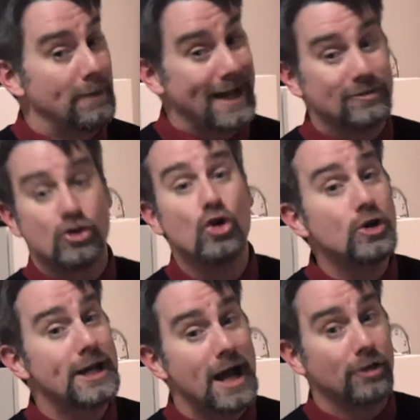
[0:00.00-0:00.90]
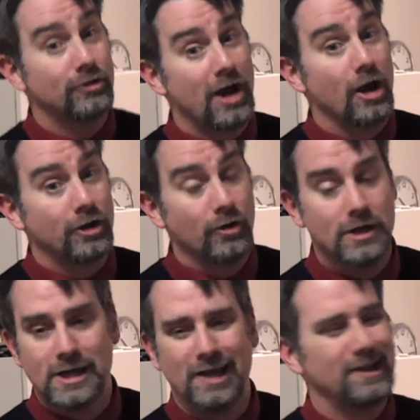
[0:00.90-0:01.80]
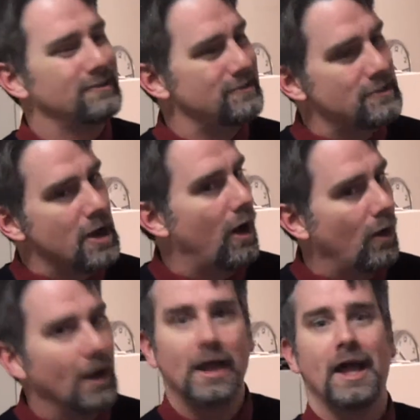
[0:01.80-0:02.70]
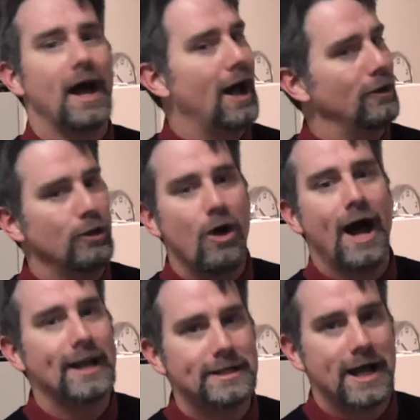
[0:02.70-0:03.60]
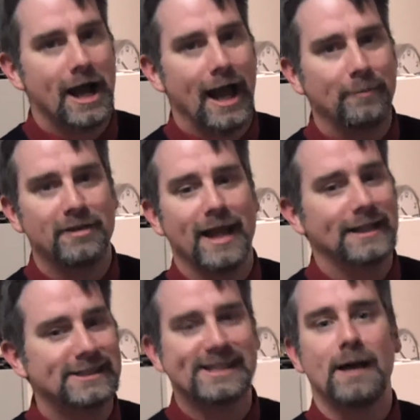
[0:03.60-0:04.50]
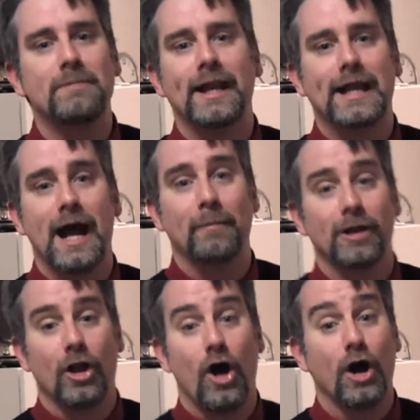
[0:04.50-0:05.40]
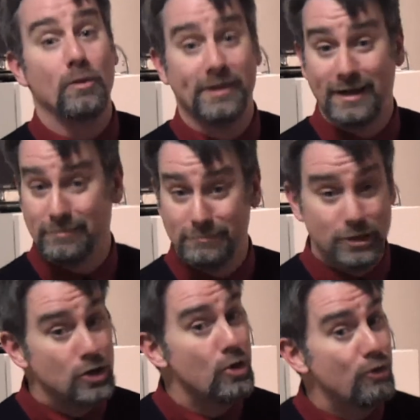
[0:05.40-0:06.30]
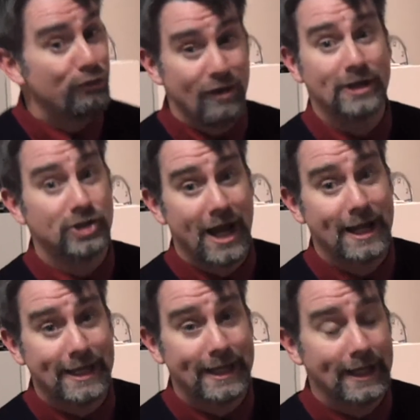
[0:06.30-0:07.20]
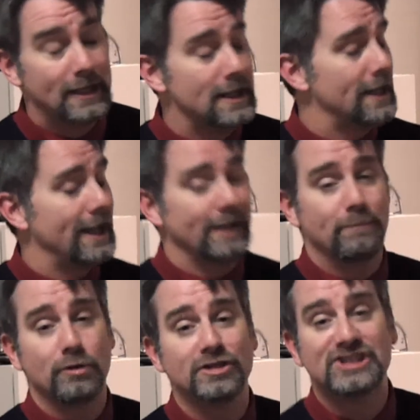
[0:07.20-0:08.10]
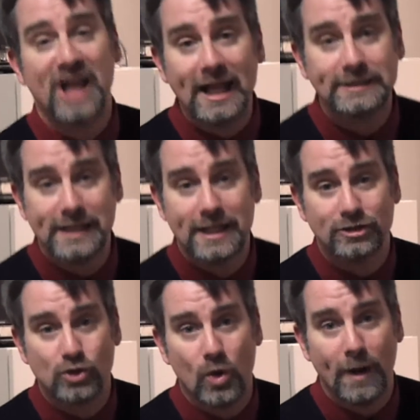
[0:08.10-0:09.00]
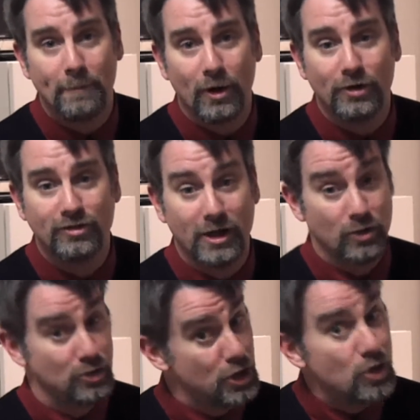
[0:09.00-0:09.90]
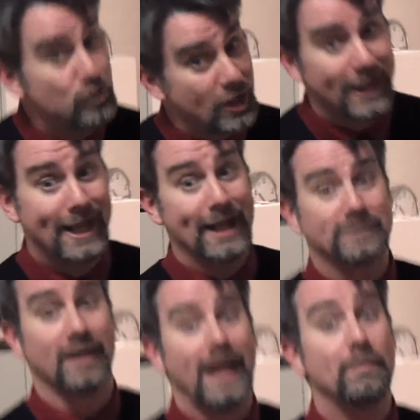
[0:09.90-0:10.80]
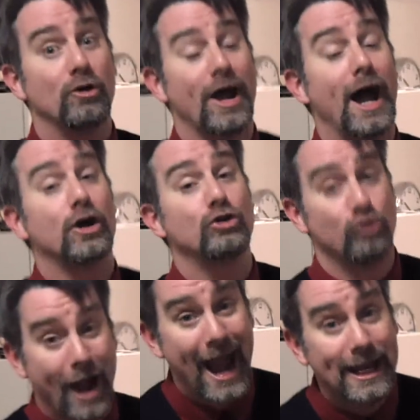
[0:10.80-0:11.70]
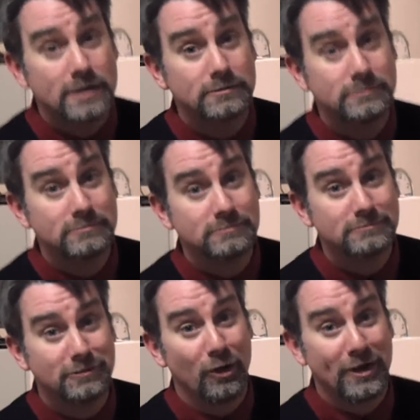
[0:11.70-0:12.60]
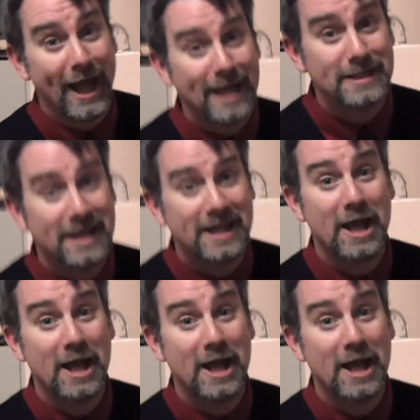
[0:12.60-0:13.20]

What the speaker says: But as Kuhn and others argued, no. A lot of times it's somebody coming along with a new, fresh idea, precisely the sort of person who usually gets labeled a crank, okay?